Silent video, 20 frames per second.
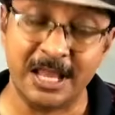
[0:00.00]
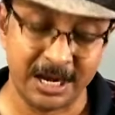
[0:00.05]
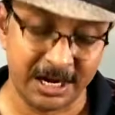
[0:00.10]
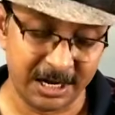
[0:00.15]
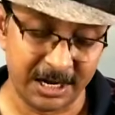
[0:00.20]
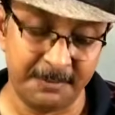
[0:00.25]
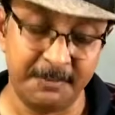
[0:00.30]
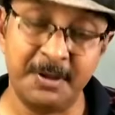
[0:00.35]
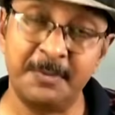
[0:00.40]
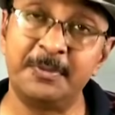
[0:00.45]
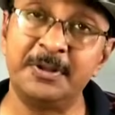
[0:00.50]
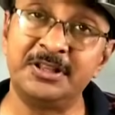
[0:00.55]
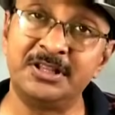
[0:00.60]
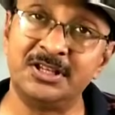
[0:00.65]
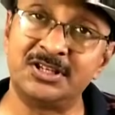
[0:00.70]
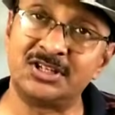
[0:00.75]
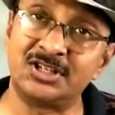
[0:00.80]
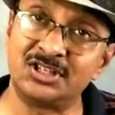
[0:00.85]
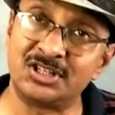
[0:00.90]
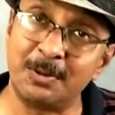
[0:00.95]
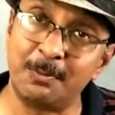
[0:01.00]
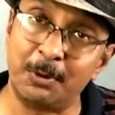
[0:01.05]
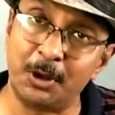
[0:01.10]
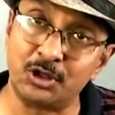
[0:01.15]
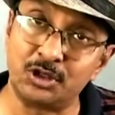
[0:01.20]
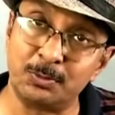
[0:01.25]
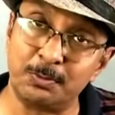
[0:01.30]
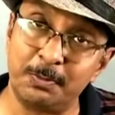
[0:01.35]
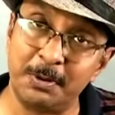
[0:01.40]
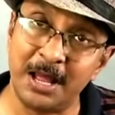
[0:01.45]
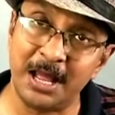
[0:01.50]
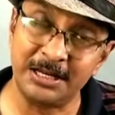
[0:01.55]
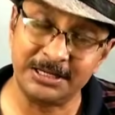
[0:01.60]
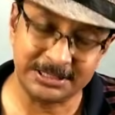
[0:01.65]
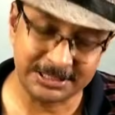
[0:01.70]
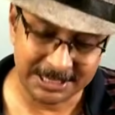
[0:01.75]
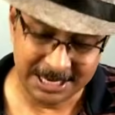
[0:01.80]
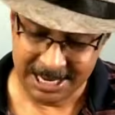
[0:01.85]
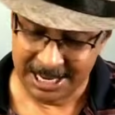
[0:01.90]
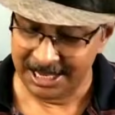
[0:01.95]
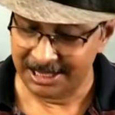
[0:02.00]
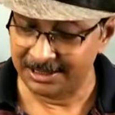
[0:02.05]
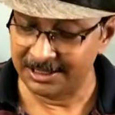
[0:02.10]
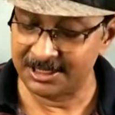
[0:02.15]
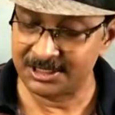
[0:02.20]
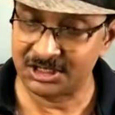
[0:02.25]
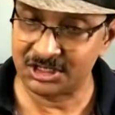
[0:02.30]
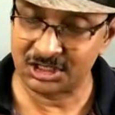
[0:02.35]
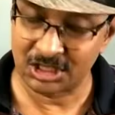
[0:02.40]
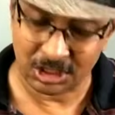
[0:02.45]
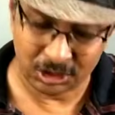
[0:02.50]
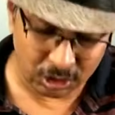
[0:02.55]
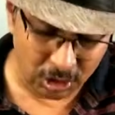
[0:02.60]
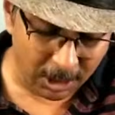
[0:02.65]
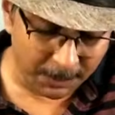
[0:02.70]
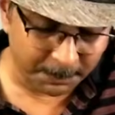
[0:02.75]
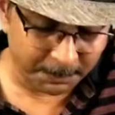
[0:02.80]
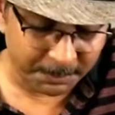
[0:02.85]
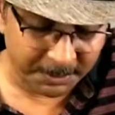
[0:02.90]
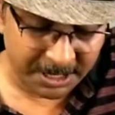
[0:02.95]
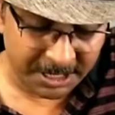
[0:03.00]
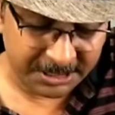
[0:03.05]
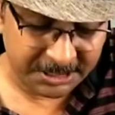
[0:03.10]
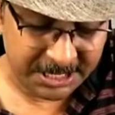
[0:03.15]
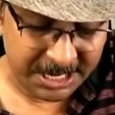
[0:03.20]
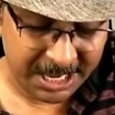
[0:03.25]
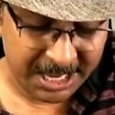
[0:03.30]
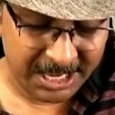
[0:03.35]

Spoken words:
Remember, this is the bottom part, this is the top part.